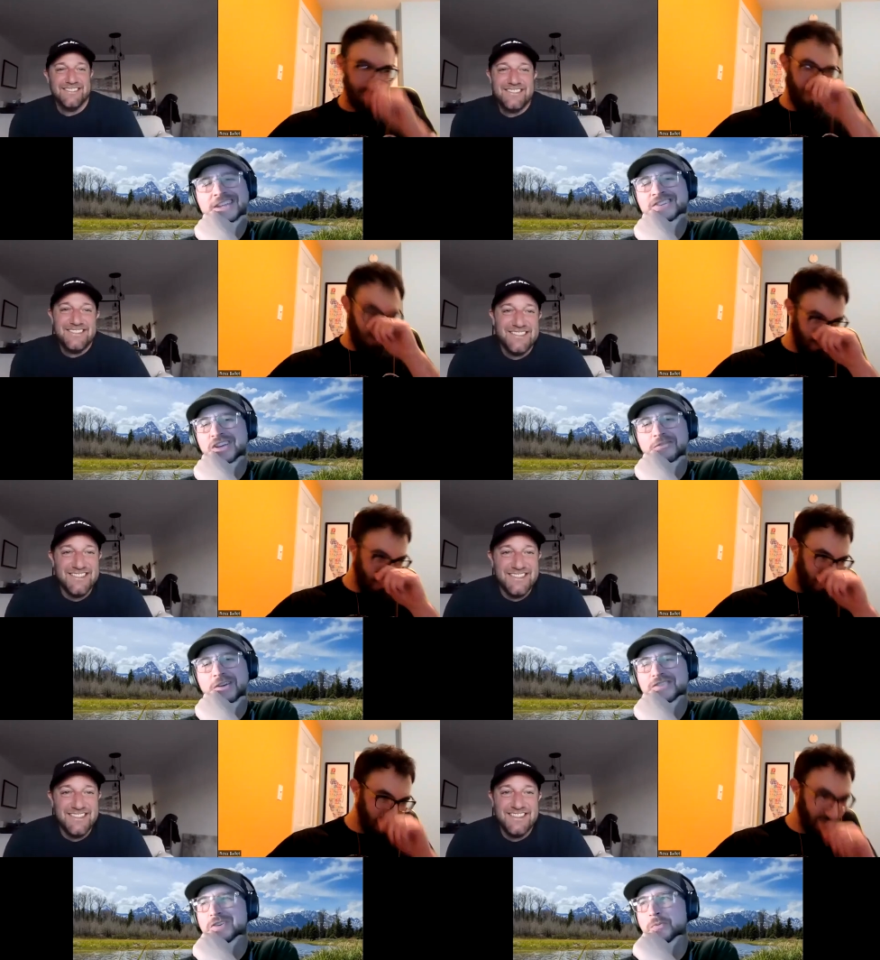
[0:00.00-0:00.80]
Speaker 1: any
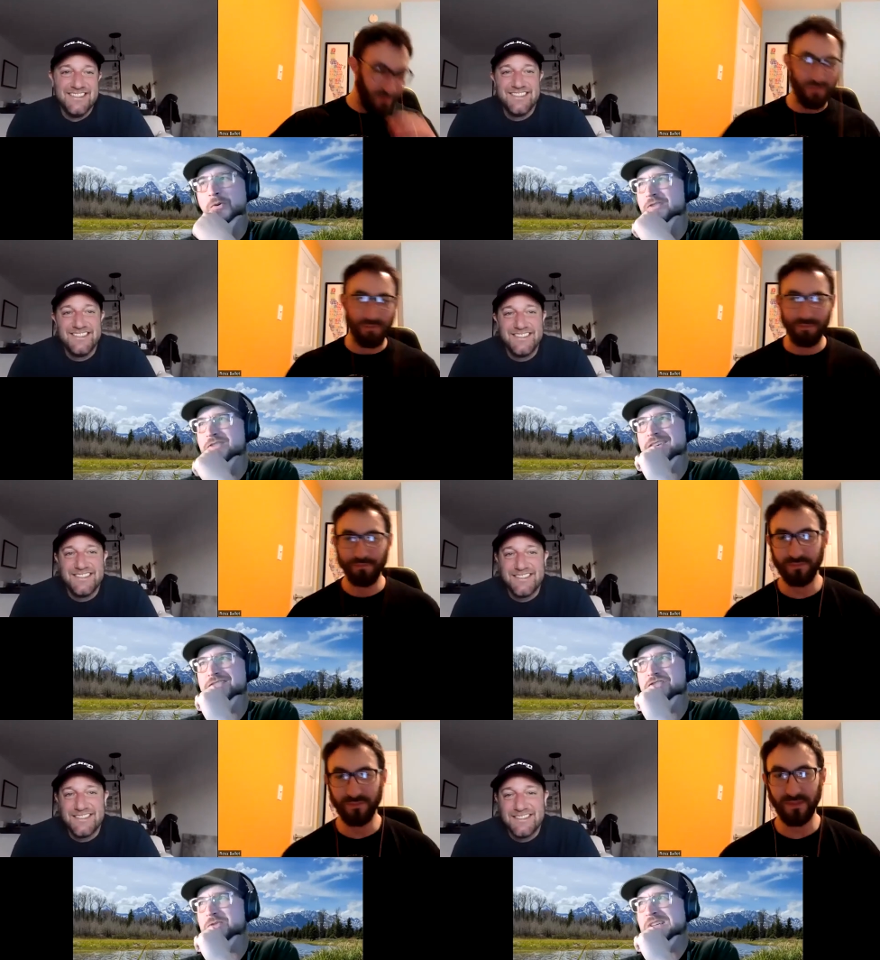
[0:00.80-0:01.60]
generation of
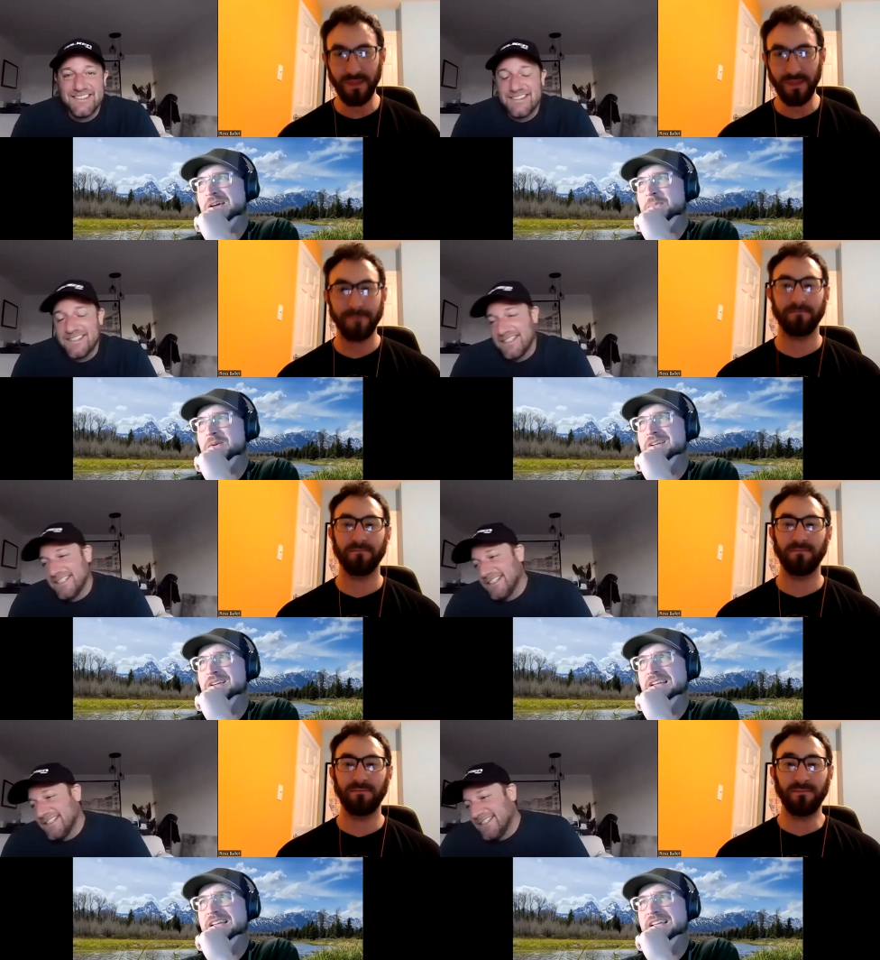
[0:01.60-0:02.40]
Porsche shows up.
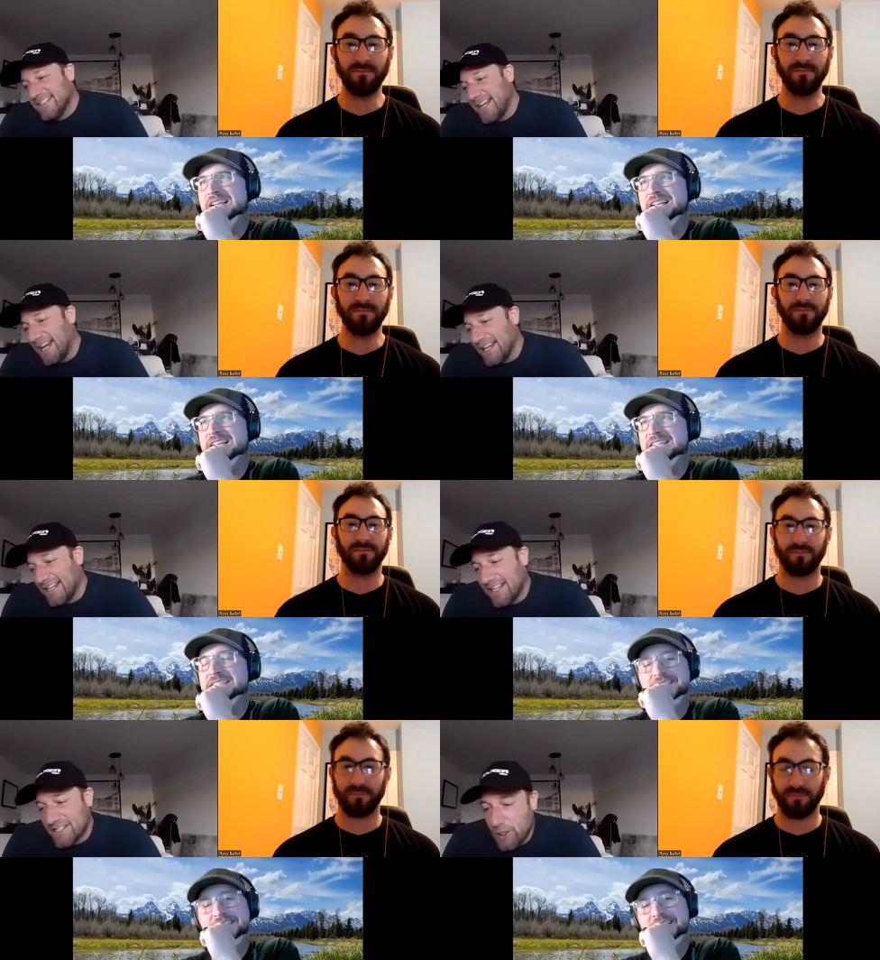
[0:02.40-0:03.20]

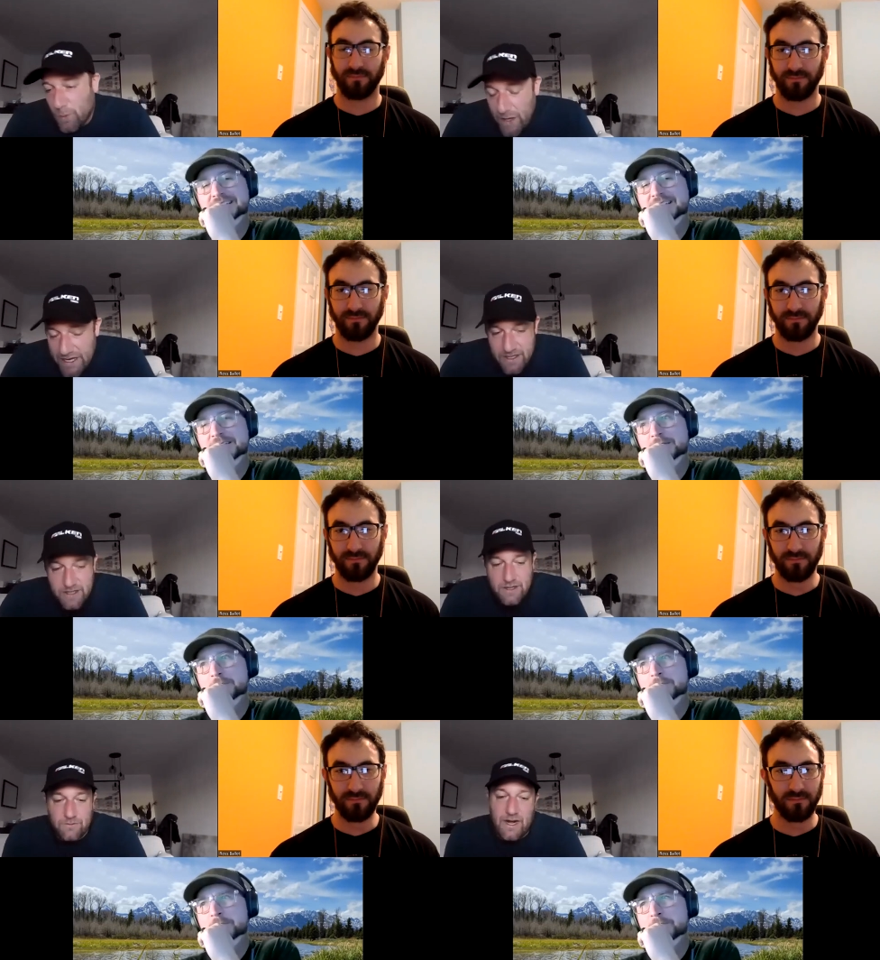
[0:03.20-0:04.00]
Speaker 2: Uh, so
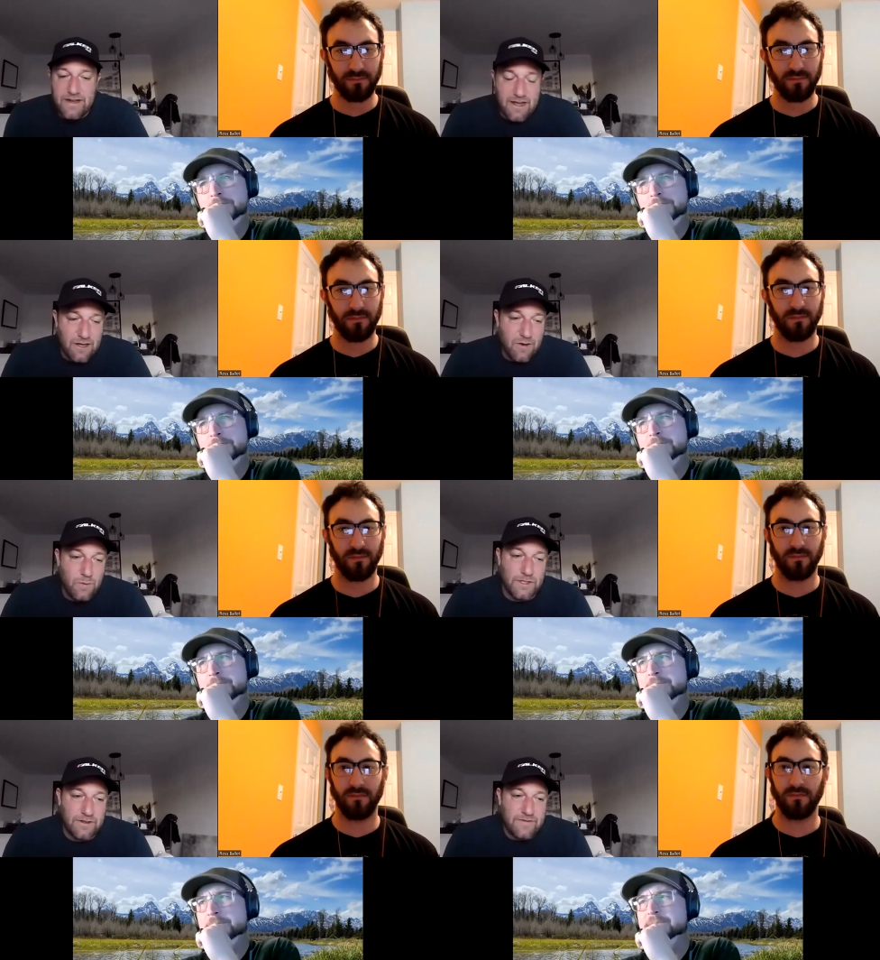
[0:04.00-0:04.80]
we right
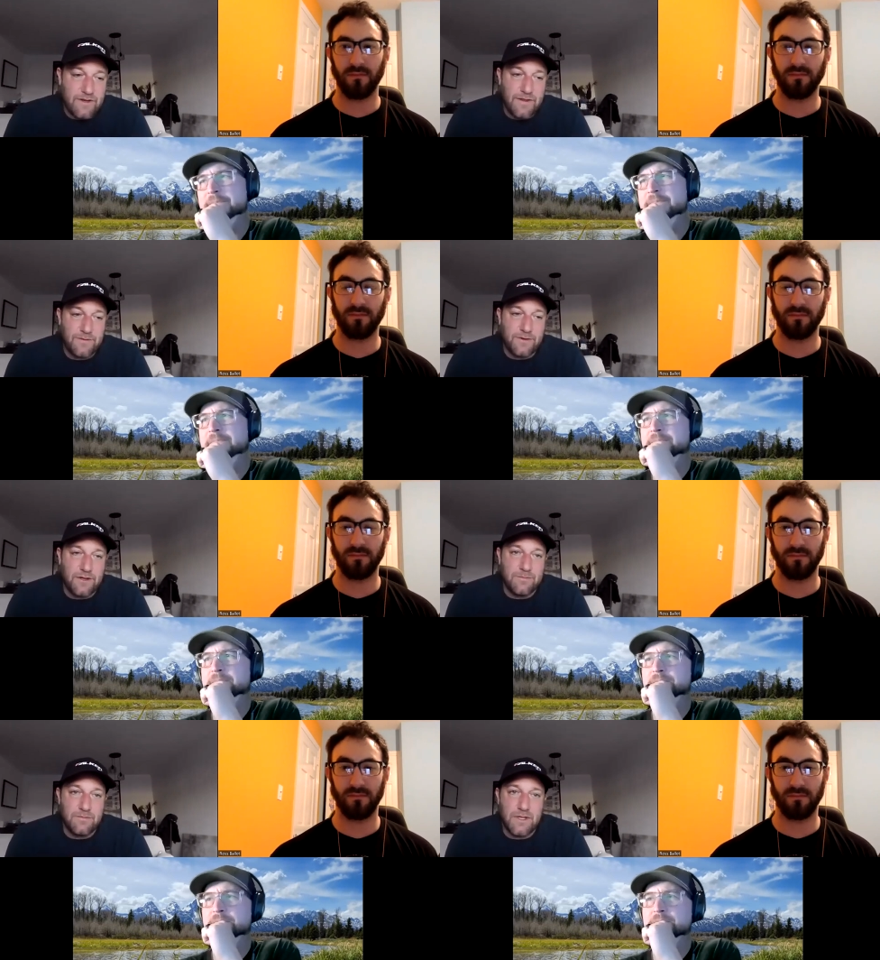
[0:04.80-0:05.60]
now literally have anything
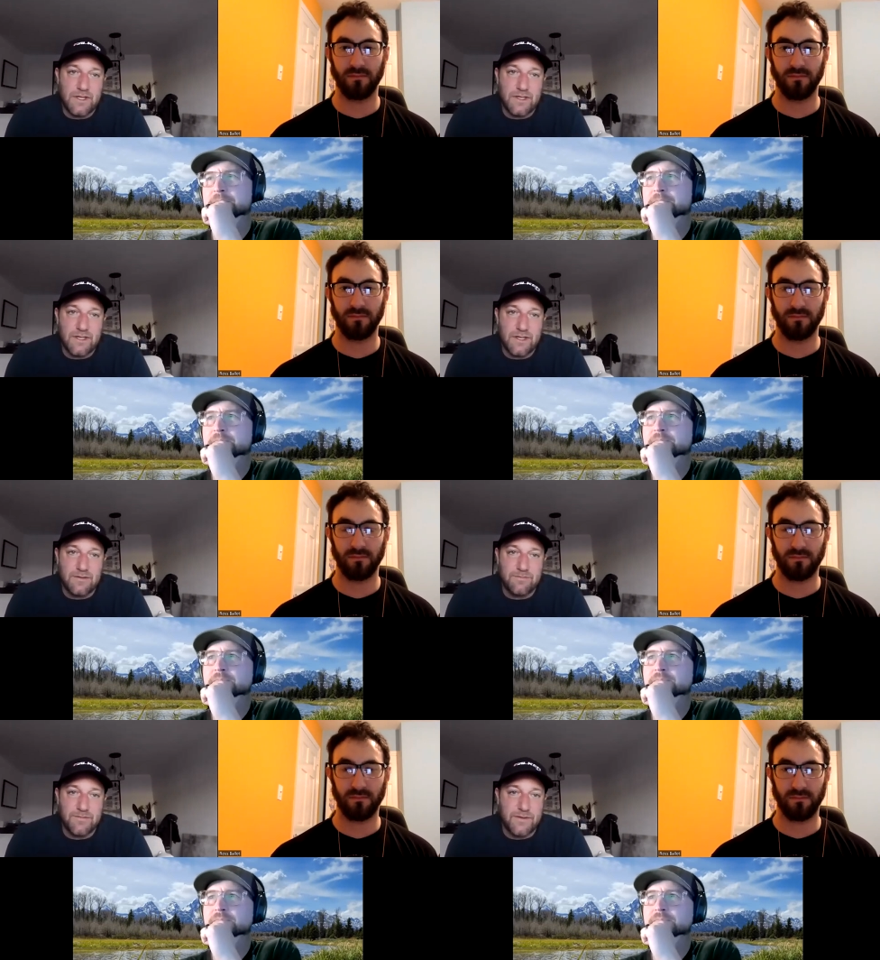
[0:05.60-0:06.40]
from
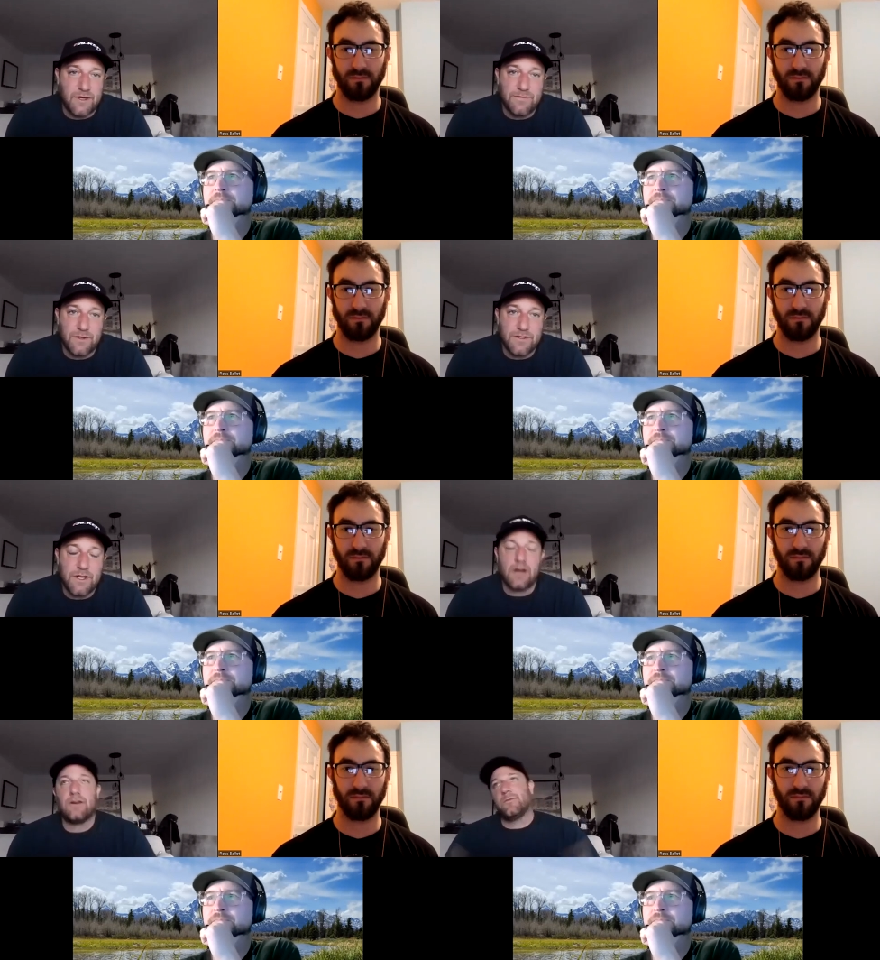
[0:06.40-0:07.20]
uh the very
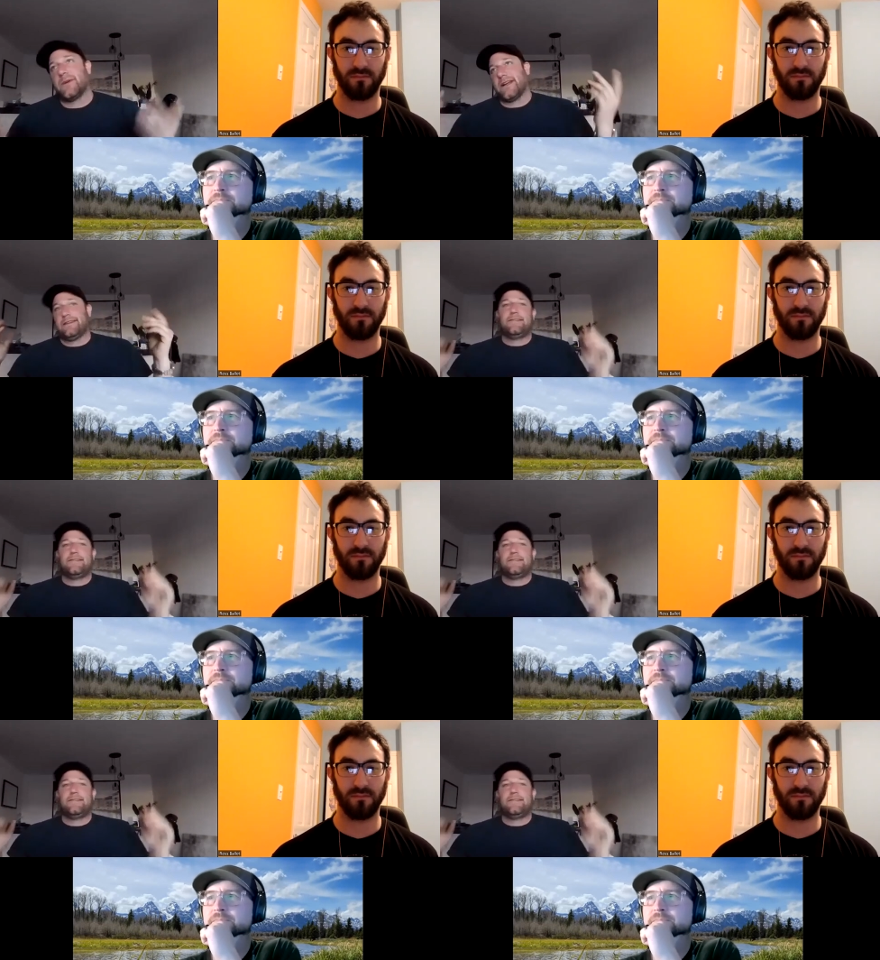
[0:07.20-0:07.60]
first. Oh my